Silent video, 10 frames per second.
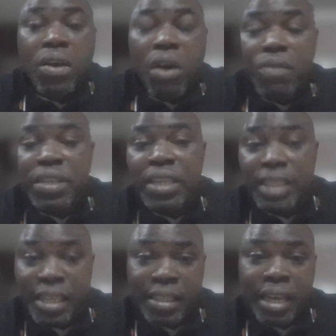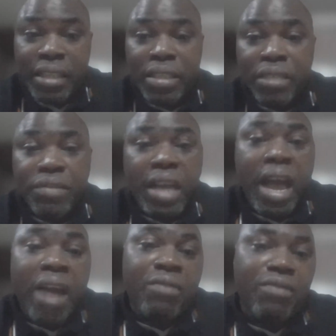of the data set if they
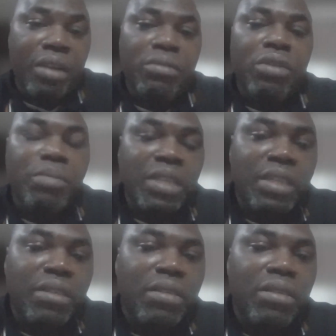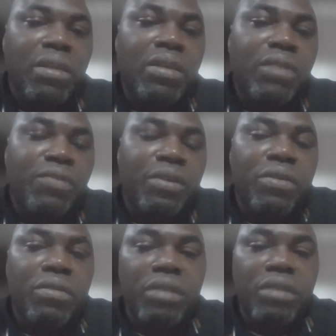have uh, something uh, they
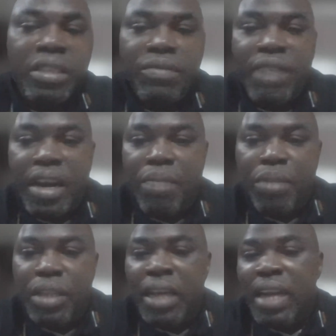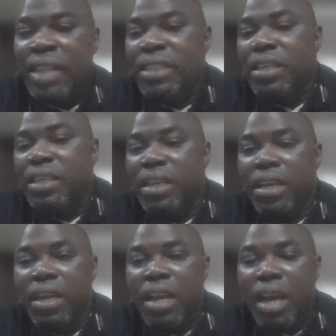feel it's very important that
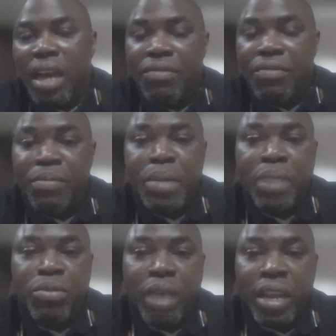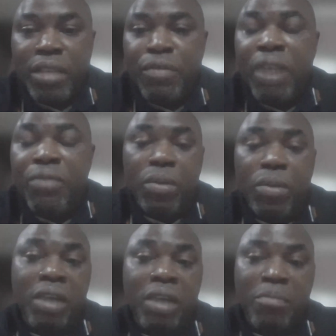uh, they've been able to identify from
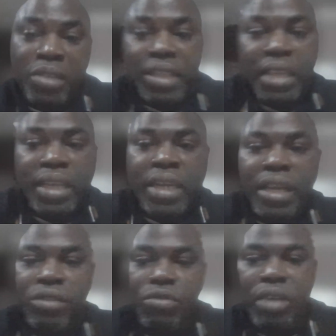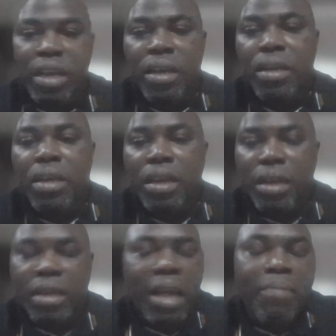what we have presented here today.
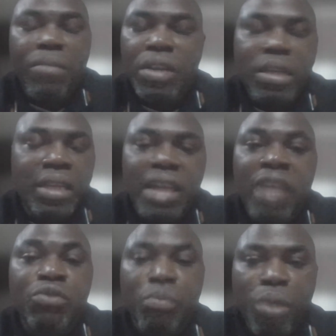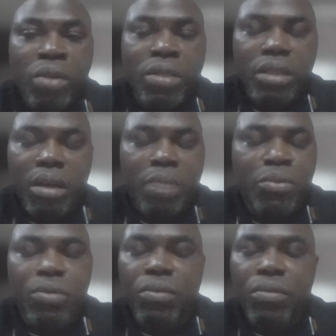Uh, um, the data is robust up
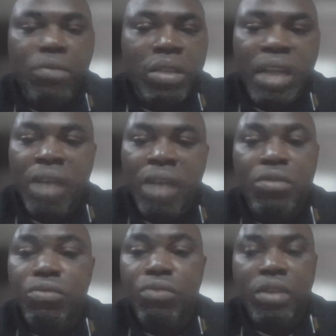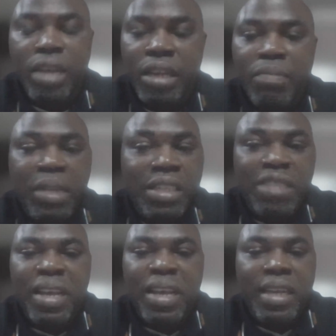to 1,200
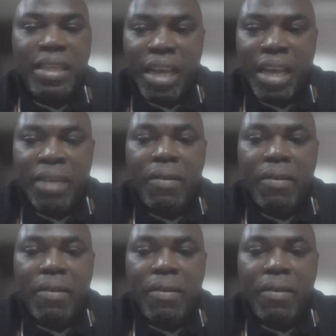participant data.